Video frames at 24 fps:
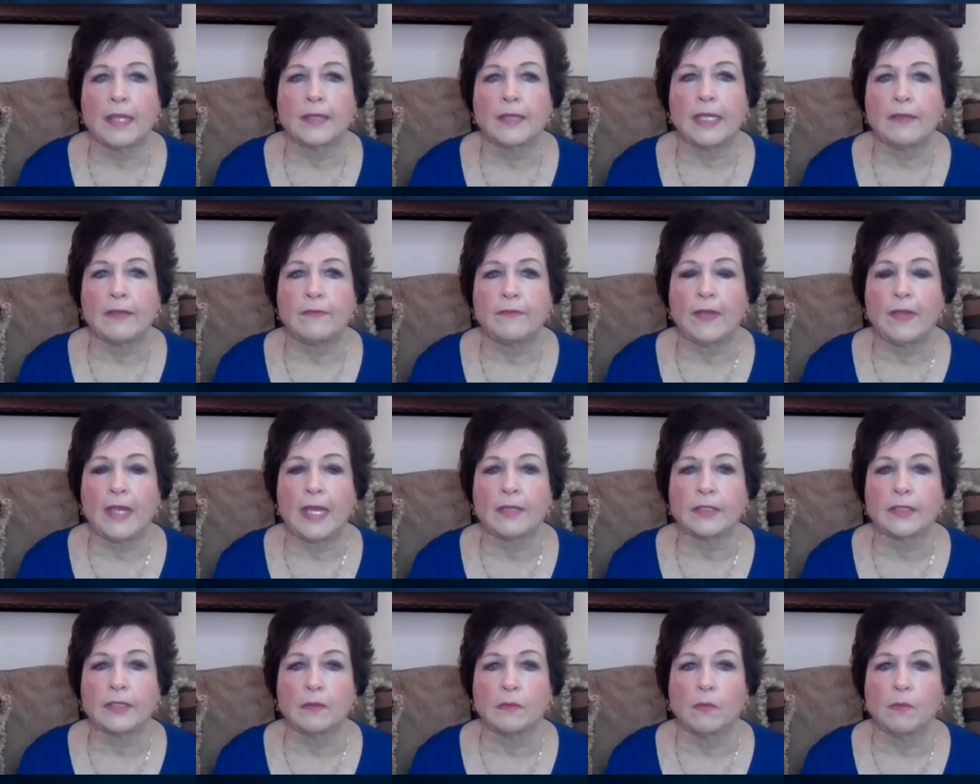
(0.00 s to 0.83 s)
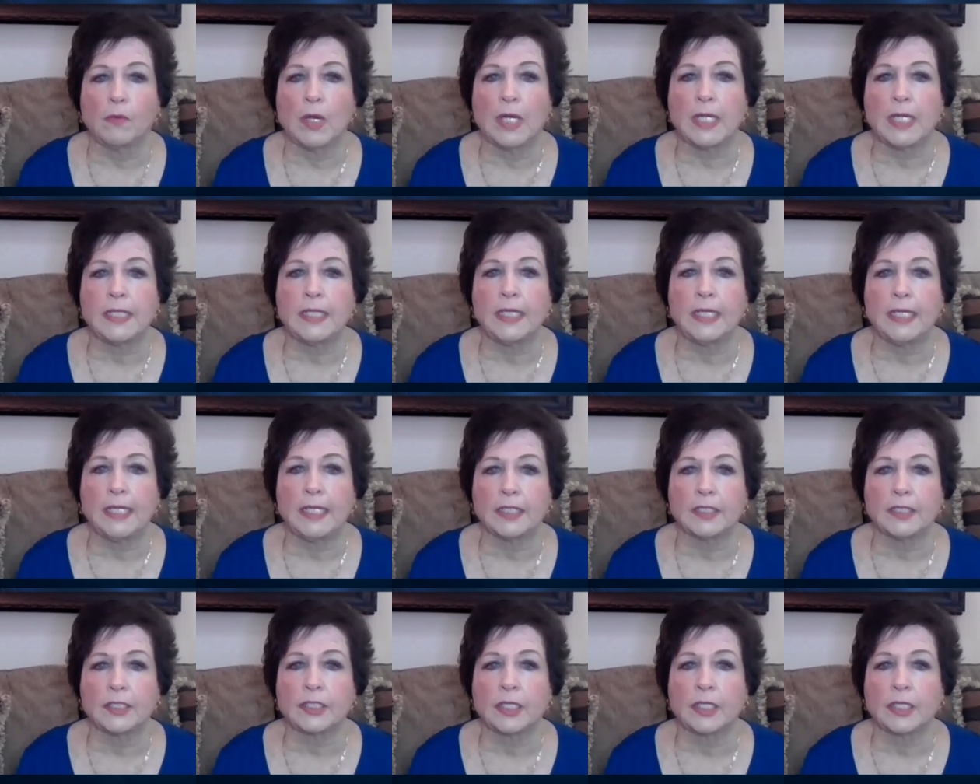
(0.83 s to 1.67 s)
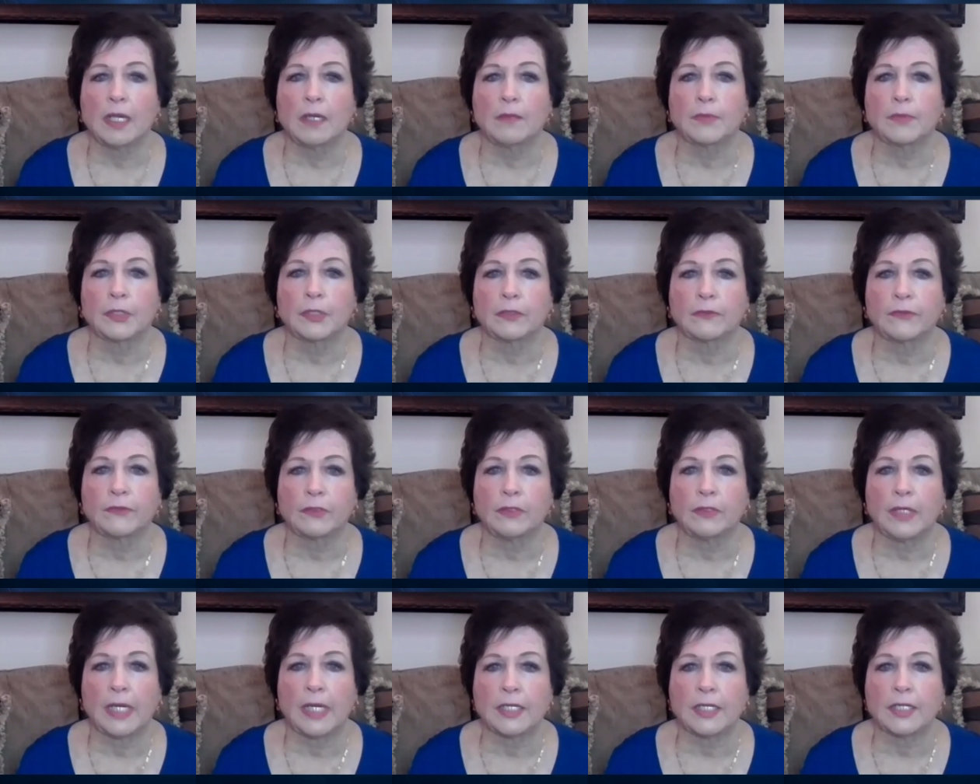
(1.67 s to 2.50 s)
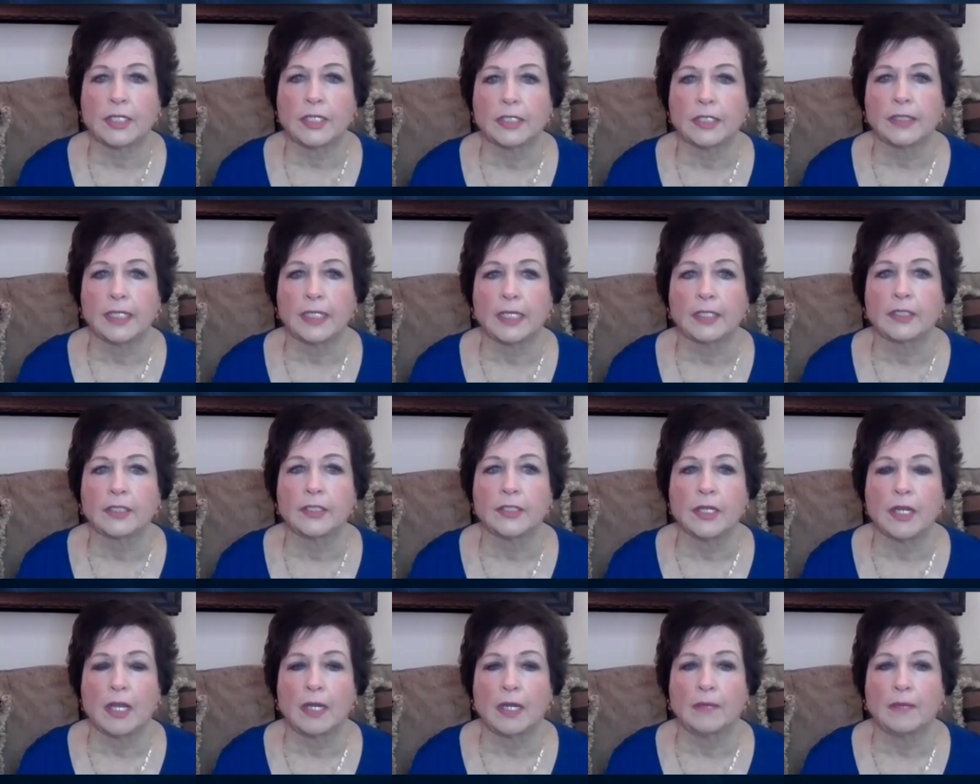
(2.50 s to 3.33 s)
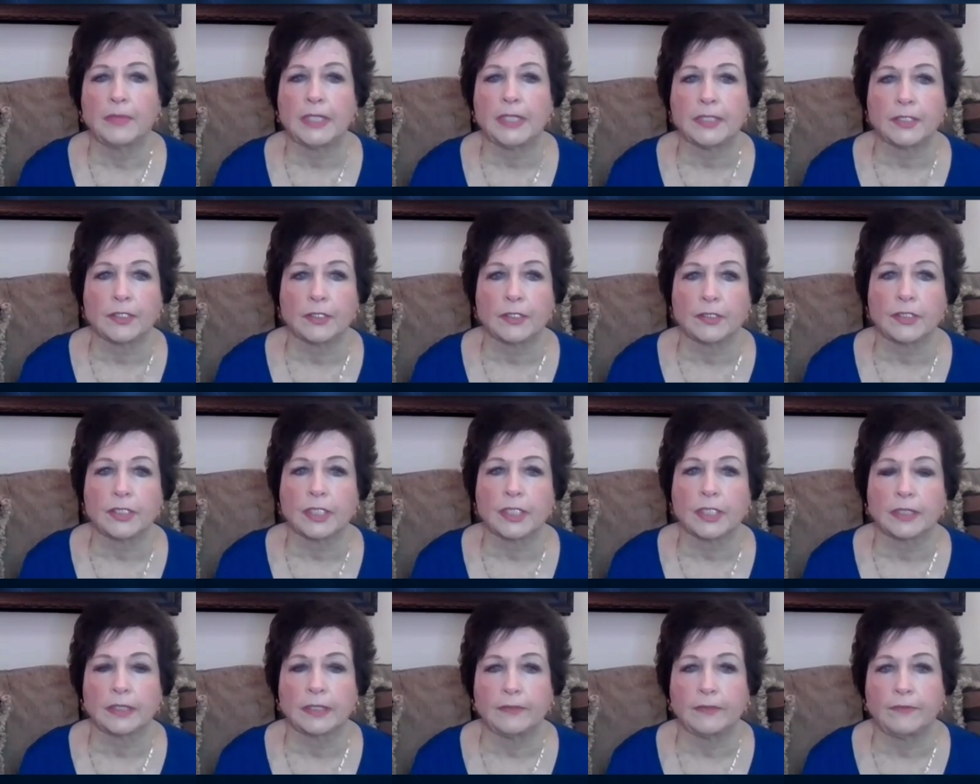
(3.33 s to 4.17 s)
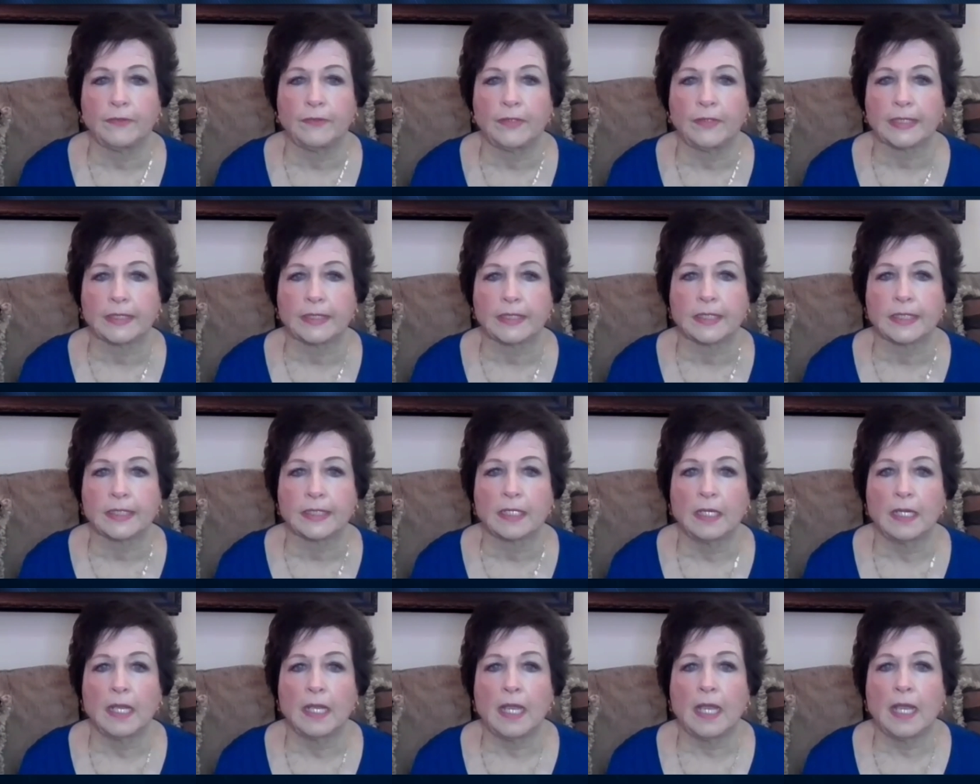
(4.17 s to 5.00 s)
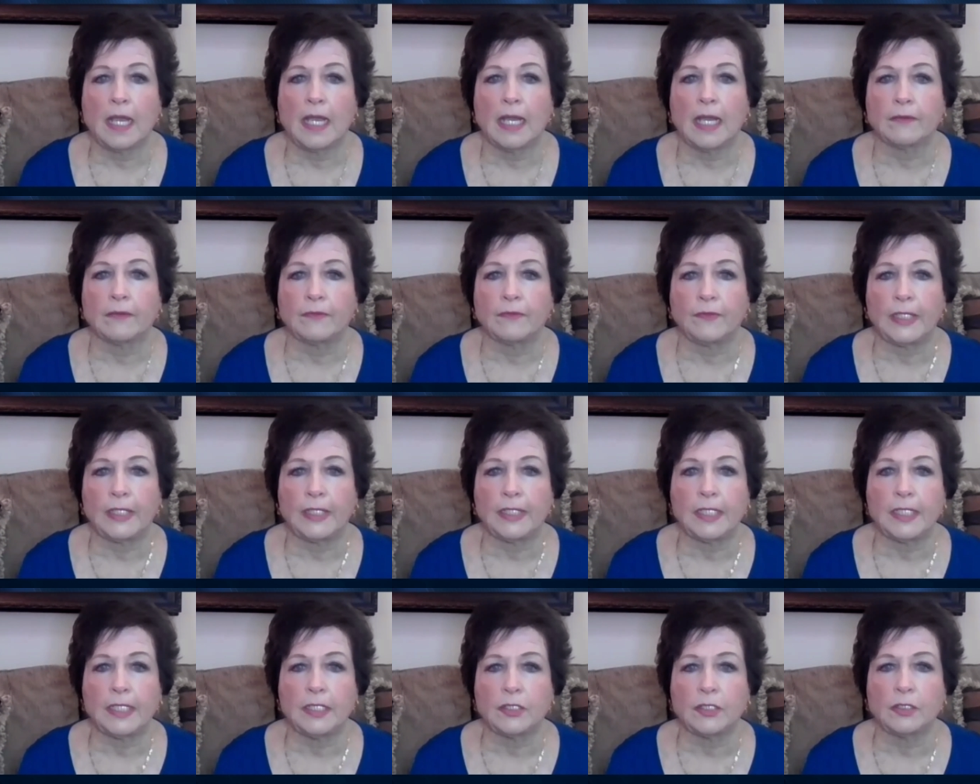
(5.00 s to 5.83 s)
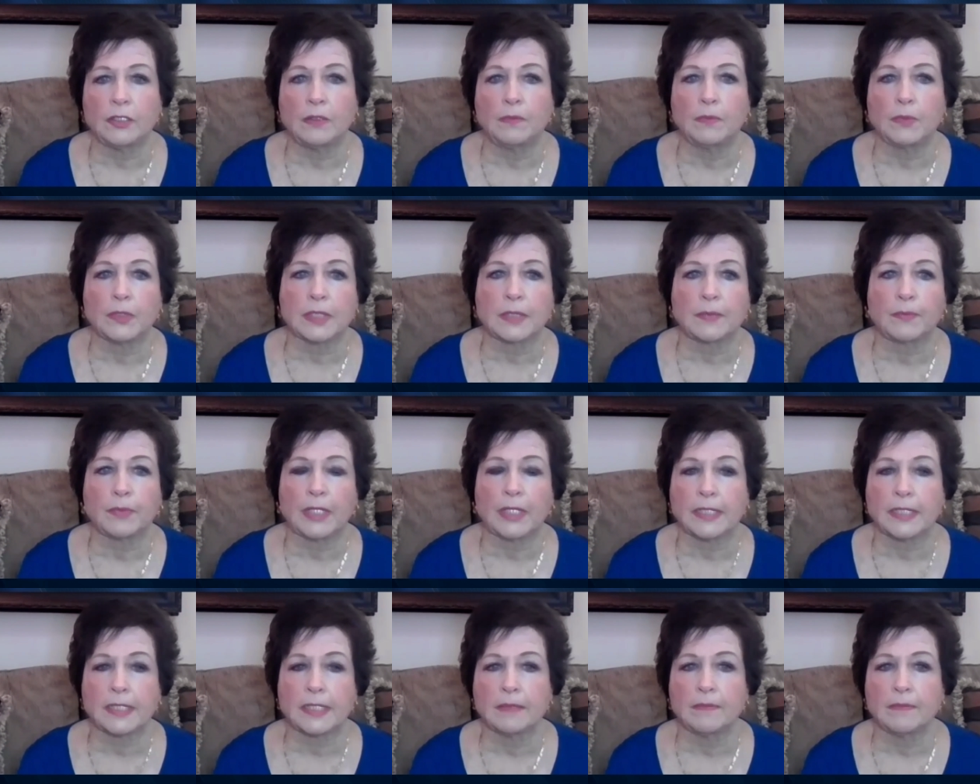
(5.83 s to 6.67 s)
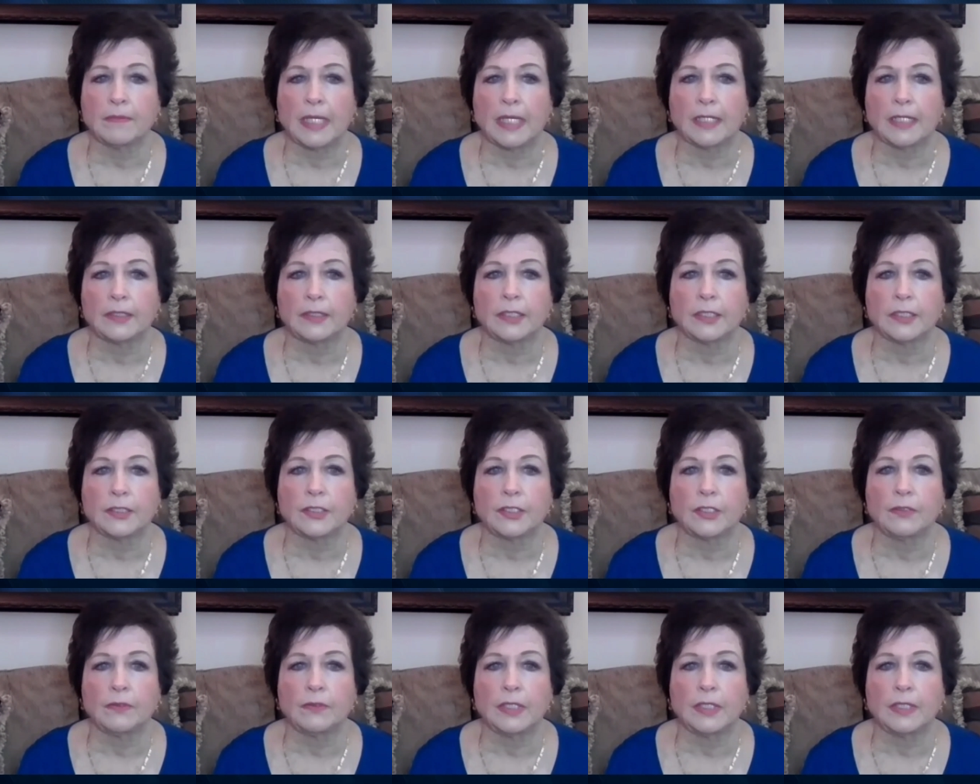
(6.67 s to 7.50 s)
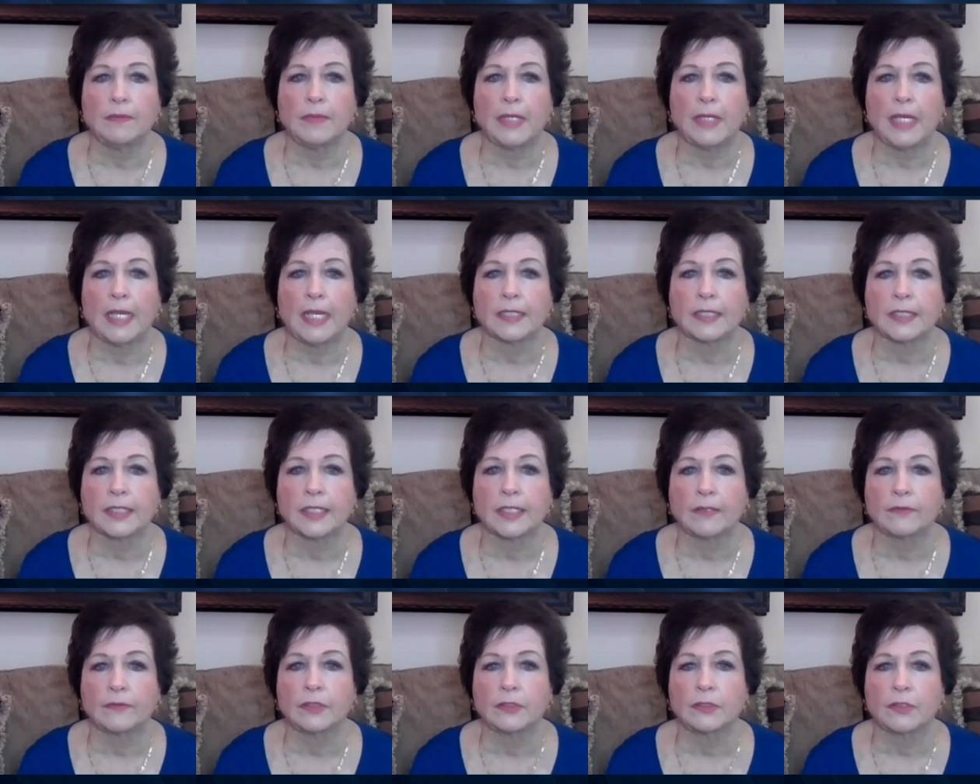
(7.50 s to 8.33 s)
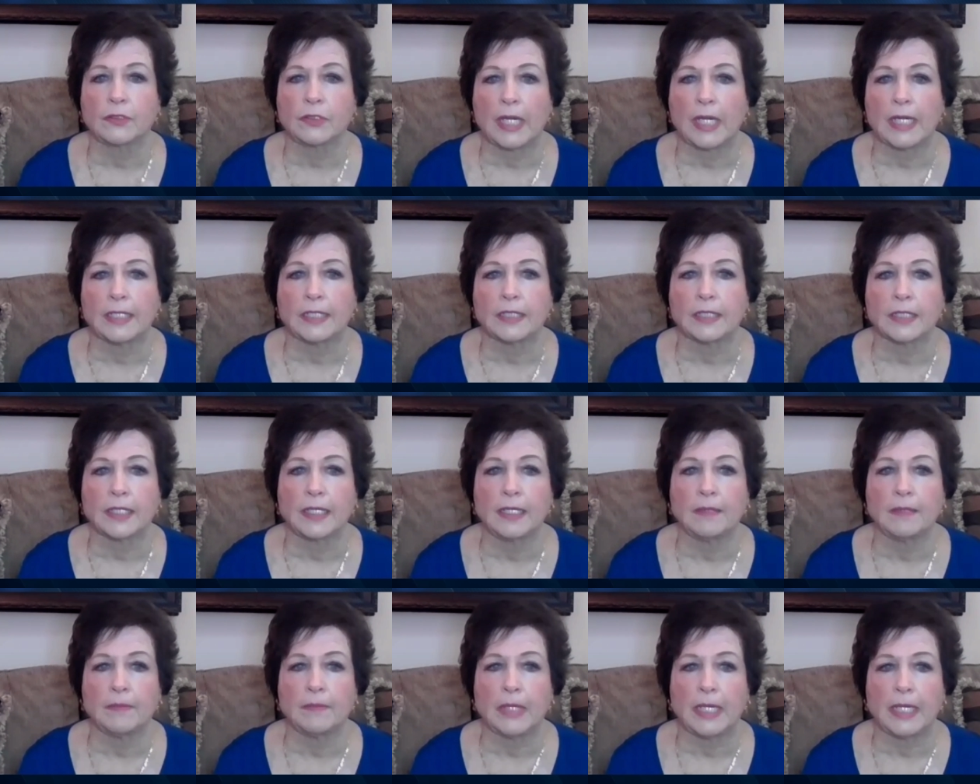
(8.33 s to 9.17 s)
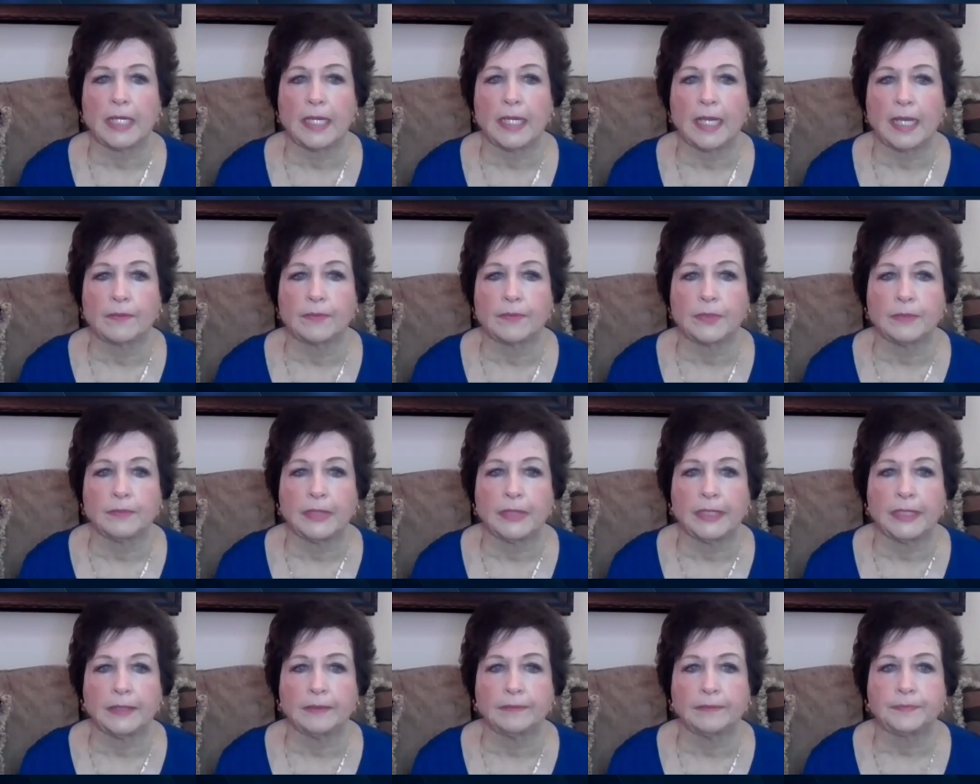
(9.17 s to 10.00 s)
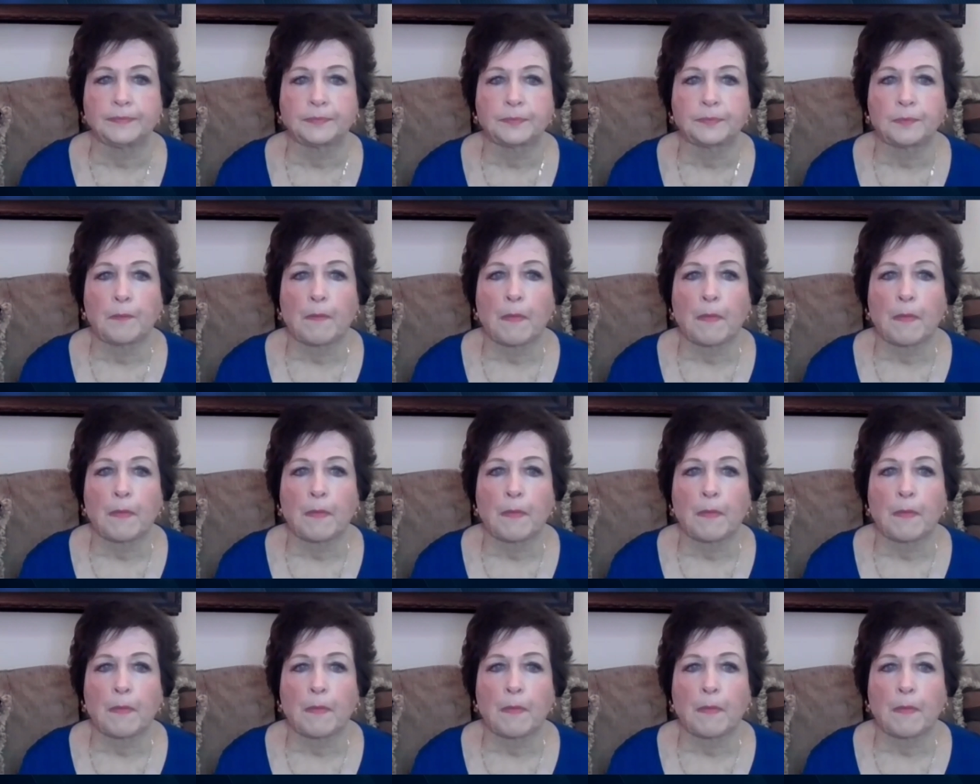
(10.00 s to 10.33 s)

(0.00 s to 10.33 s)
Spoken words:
They found a 1-inch perforation that could not be surgically fixed. A feeding tube was placed in my jejunum and several drains in my abdomen.